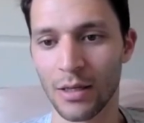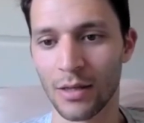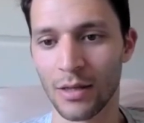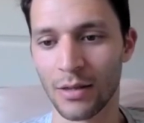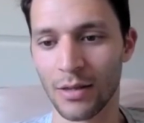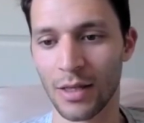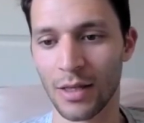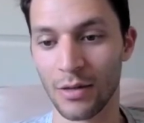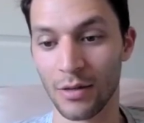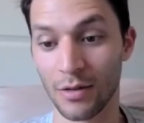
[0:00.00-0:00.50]

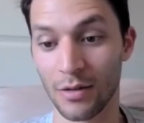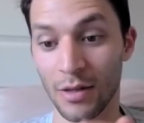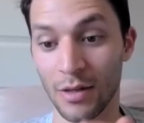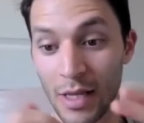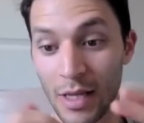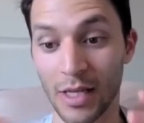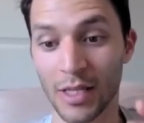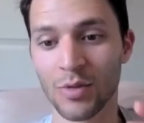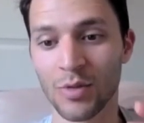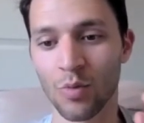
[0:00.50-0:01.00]
that
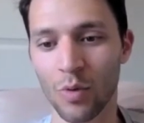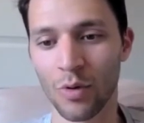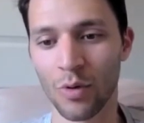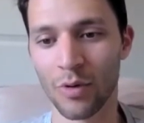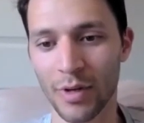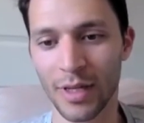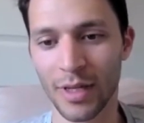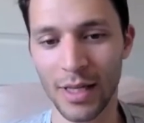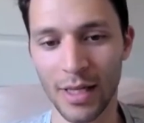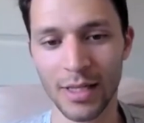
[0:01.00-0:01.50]
his
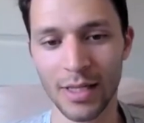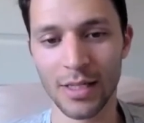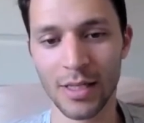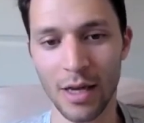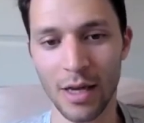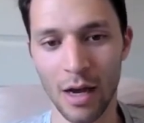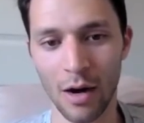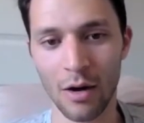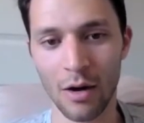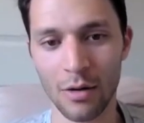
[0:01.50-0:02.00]
word is
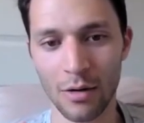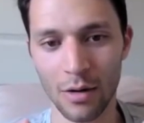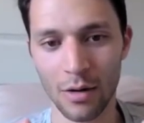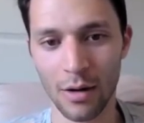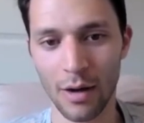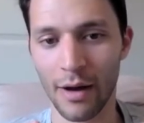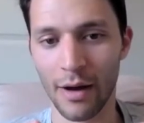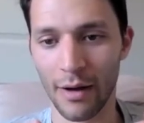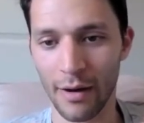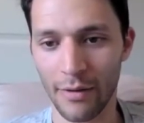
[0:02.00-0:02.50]
our uh,
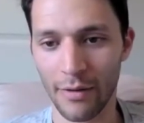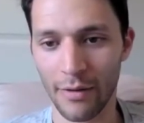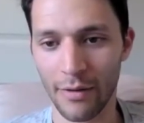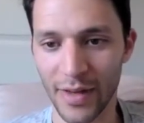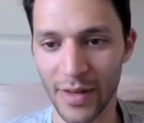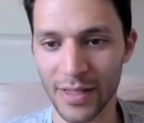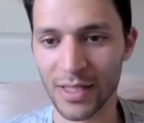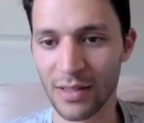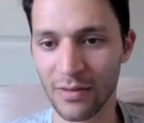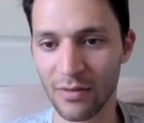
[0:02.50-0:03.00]
uh,
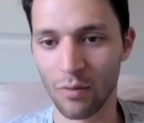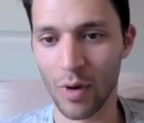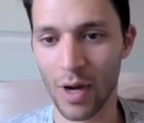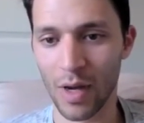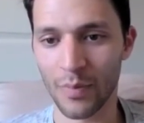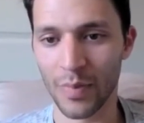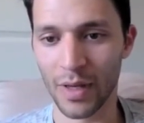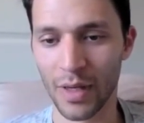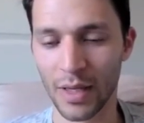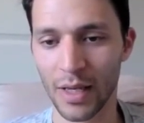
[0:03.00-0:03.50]
offensive
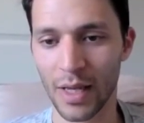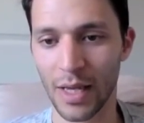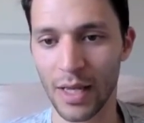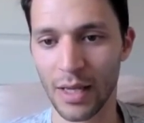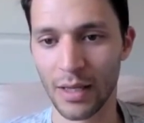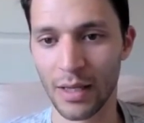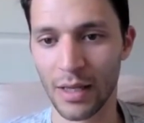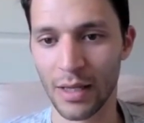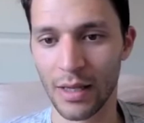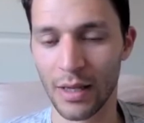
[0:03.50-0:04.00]
weapon,
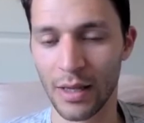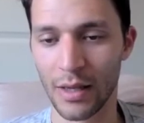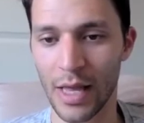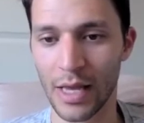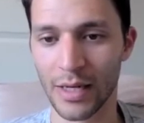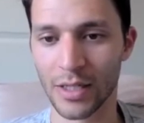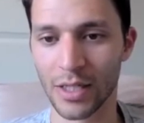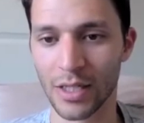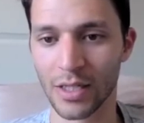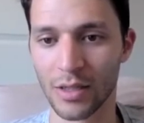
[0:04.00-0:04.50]
and
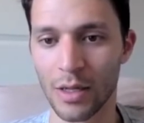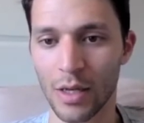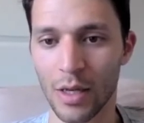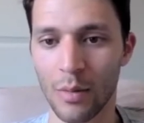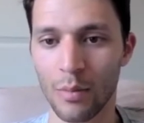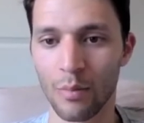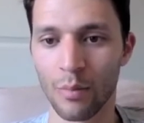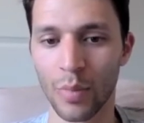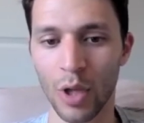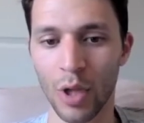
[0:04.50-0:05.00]
that just
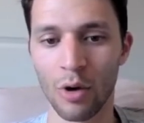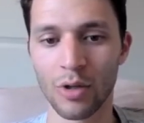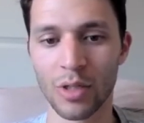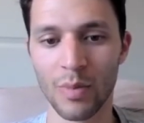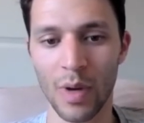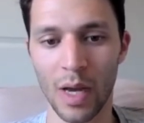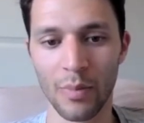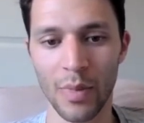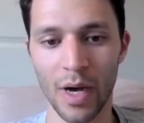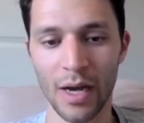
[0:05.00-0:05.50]
blows
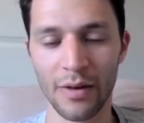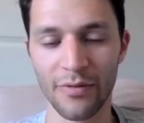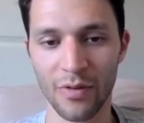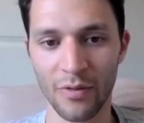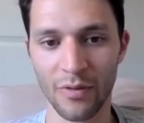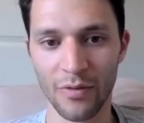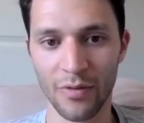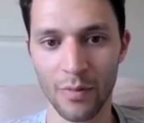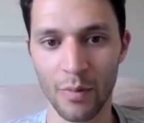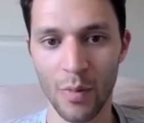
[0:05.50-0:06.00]
my mind. For
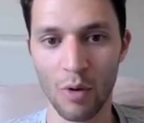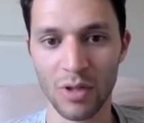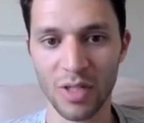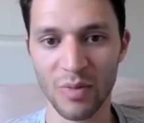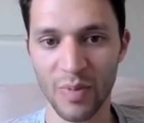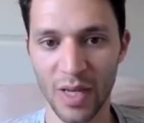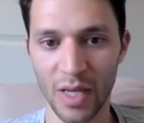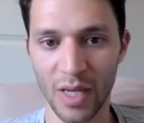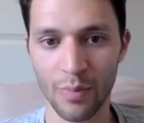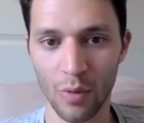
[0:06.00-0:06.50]
for most
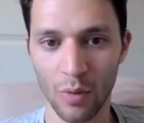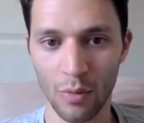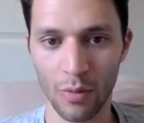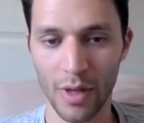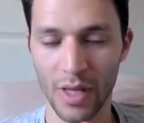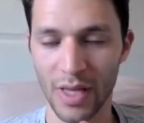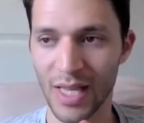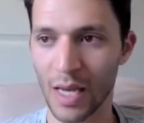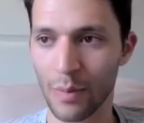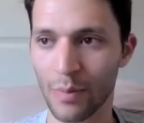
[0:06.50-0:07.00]
people
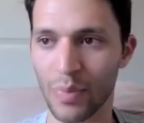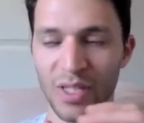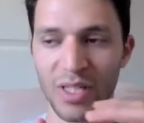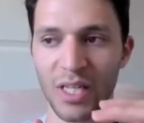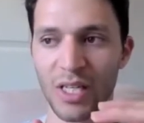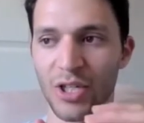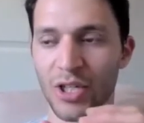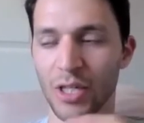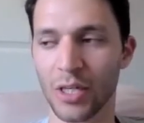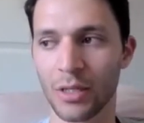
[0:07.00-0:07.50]
in that
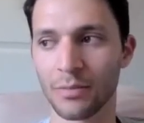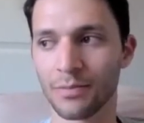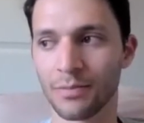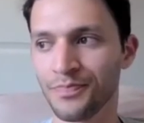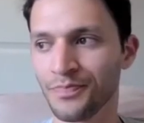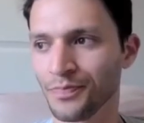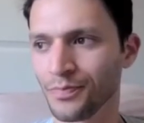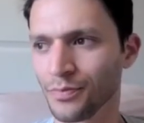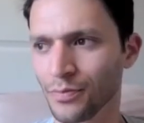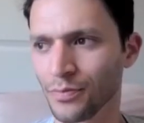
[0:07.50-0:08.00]
position,
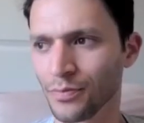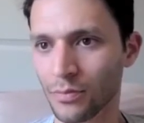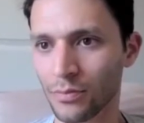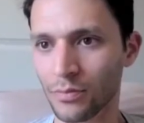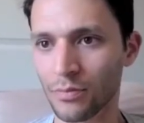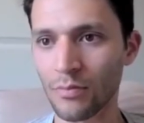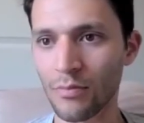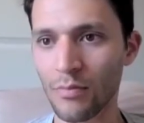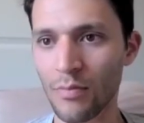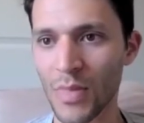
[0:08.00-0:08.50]

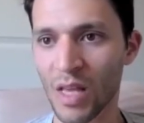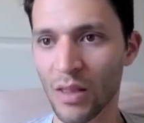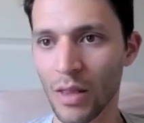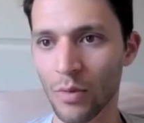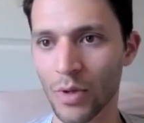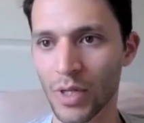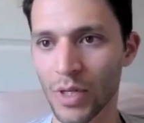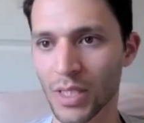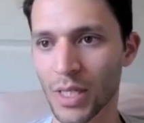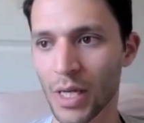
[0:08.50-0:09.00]
they
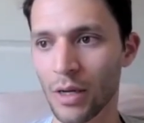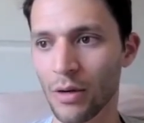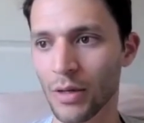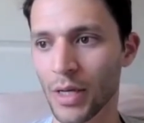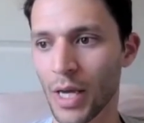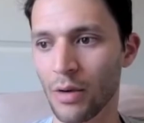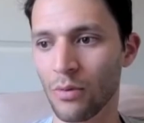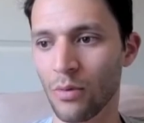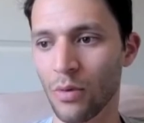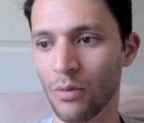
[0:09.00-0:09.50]
want to say,
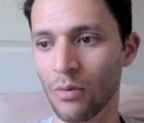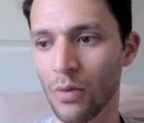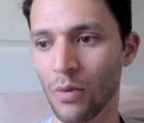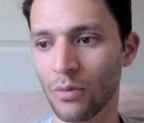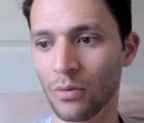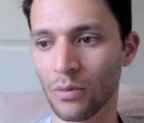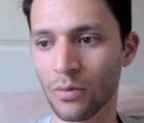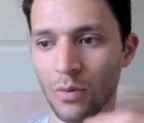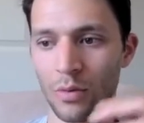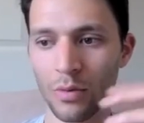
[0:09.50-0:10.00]
okay, well, well,
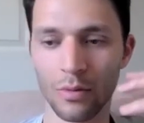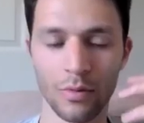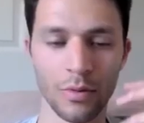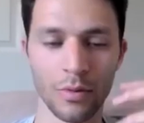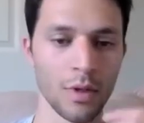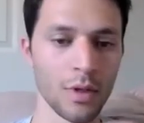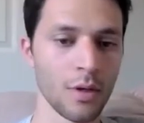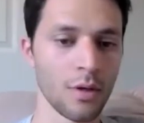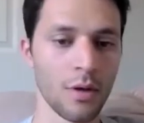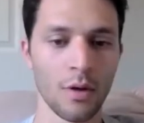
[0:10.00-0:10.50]
well
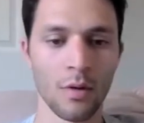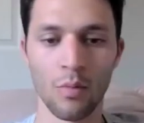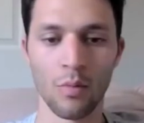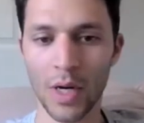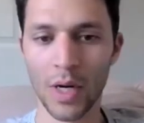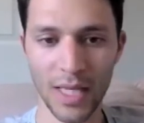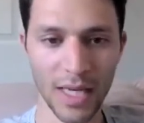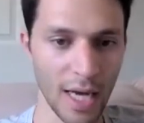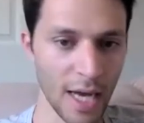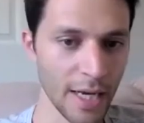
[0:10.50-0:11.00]

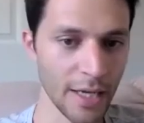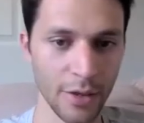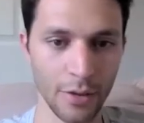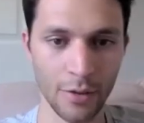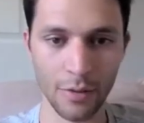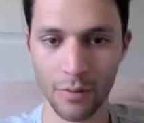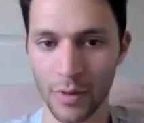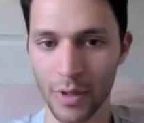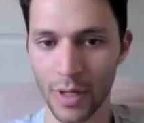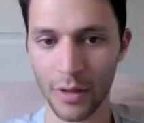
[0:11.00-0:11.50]
what can I
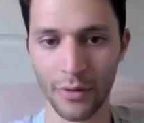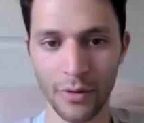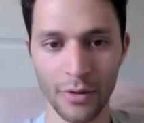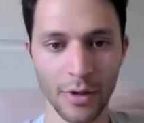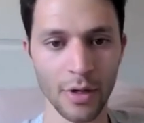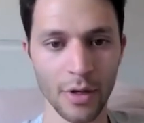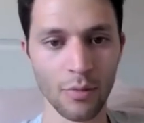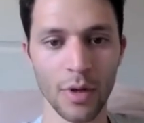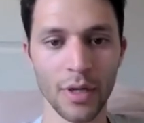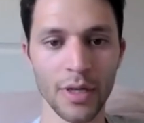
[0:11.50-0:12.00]
do? And they're
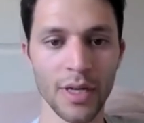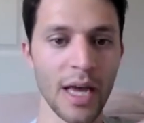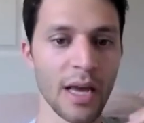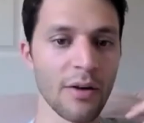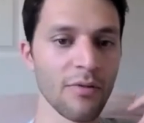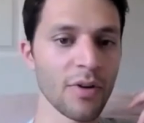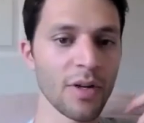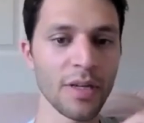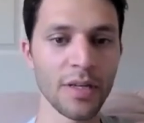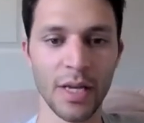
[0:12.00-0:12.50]
going to run to
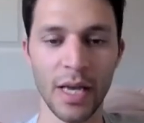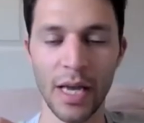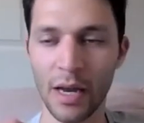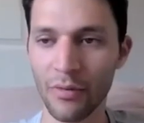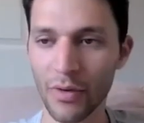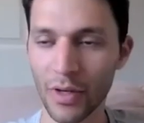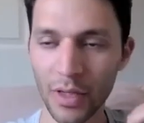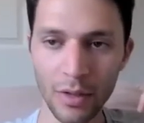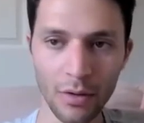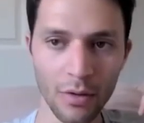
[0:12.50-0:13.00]
every
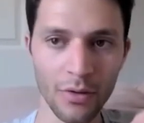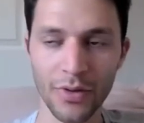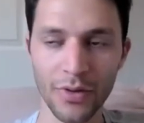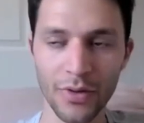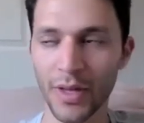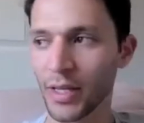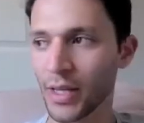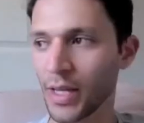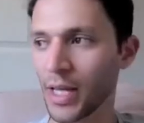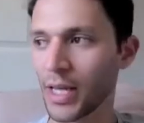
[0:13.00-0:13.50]
every little
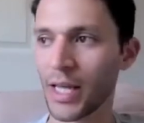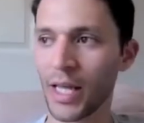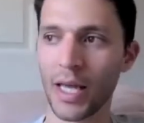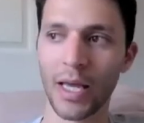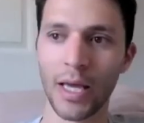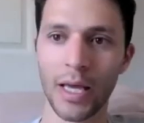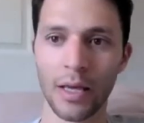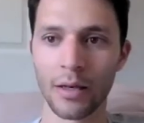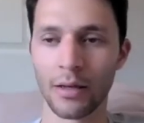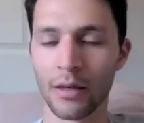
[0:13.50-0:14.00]
thing they
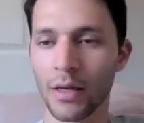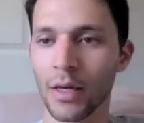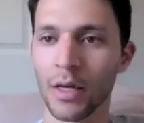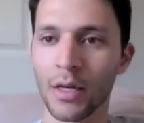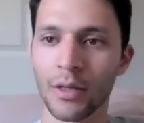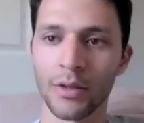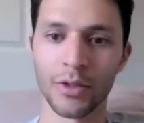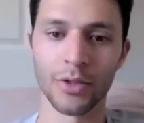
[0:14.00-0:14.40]
can to